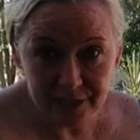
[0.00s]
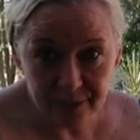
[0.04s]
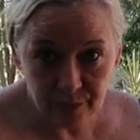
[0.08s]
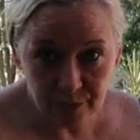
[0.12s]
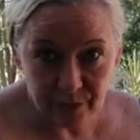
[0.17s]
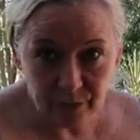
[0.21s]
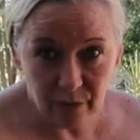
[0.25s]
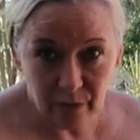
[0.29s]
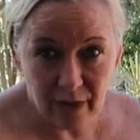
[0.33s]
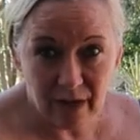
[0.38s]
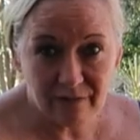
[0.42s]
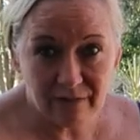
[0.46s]
so we
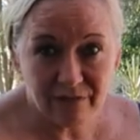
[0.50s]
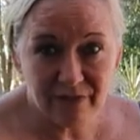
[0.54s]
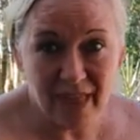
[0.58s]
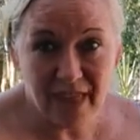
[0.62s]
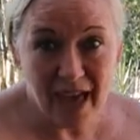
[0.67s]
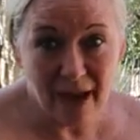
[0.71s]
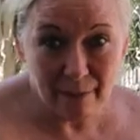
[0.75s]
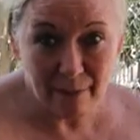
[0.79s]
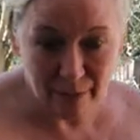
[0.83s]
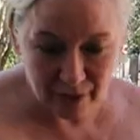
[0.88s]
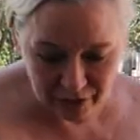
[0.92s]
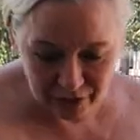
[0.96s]
don't have
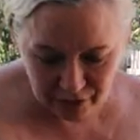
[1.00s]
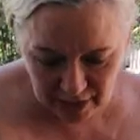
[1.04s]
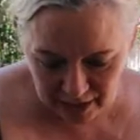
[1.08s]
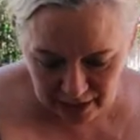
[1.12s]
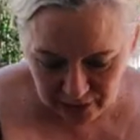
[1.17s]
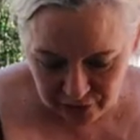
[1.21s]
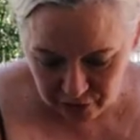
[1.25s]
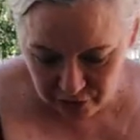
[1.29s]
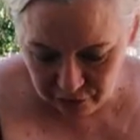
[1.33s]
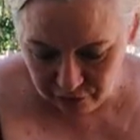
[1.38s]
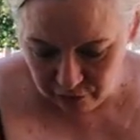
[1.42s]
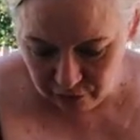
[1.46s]
that much
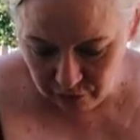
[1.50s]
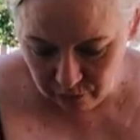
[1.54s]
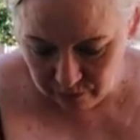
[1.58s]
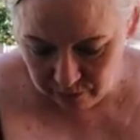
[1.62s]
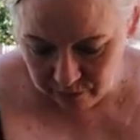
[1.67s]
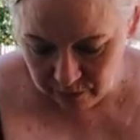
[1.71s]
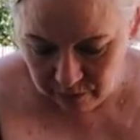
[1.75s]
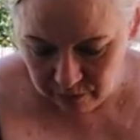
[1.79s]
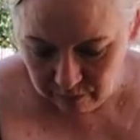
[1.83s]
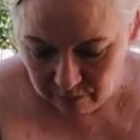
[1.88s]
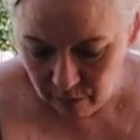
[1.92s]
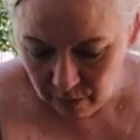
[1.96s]
extra room,
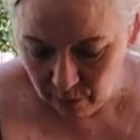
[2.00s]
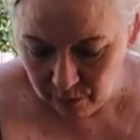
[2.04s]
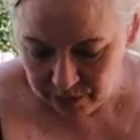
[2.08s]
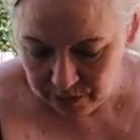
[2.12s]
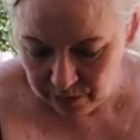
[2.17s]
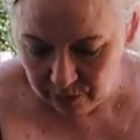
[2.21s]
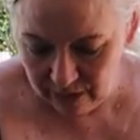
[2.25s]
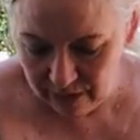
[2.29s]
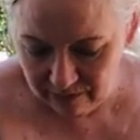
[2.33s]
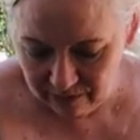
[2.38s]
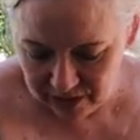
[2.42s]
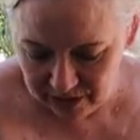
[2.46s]
but we do
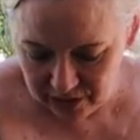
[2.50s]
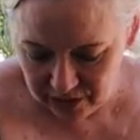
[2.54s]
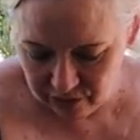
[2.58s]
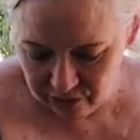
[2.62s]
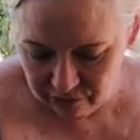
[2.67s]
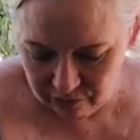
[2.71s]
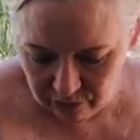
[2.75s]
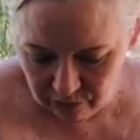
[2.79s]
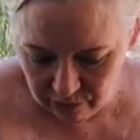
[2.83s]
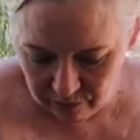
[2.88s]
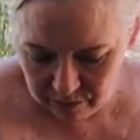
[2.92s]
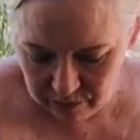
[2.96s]
have extra
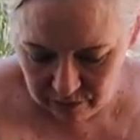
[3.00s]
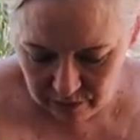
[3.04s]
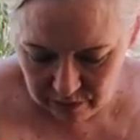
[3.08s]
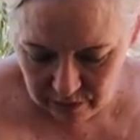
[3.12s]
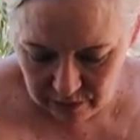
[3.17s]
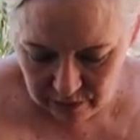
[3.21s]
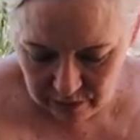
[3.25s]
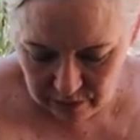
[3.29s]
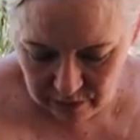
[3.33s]
room.